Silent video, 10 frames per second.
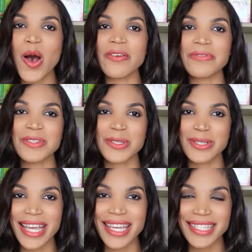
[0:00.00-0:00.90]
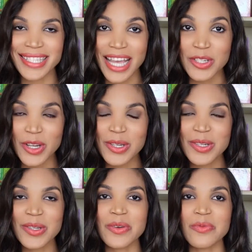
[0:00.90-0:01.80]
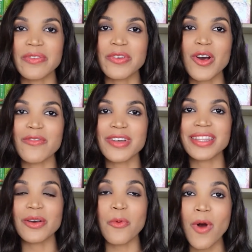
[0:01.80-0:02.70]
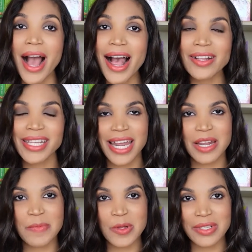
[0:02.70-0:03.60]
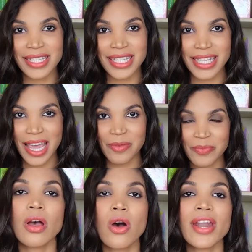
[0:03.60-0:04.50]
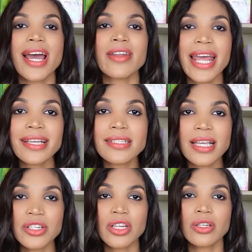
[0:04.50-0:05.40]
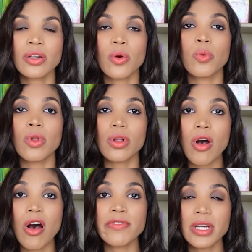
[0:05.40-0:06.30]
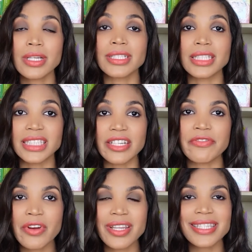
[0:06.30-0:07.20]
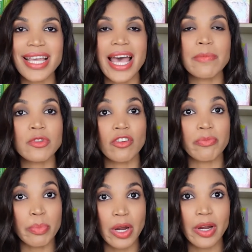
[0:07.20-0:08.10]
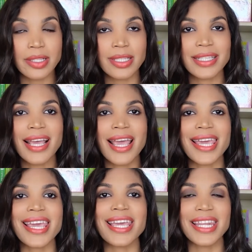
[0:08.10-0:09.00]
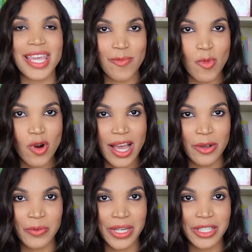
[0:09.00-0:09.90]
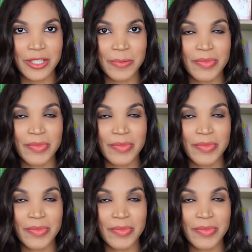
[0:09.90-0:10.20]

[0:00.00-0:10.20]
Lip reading: of today's session. We've covered the wild animals today. On our next session, we'll cover the different types of birds in Igbo language.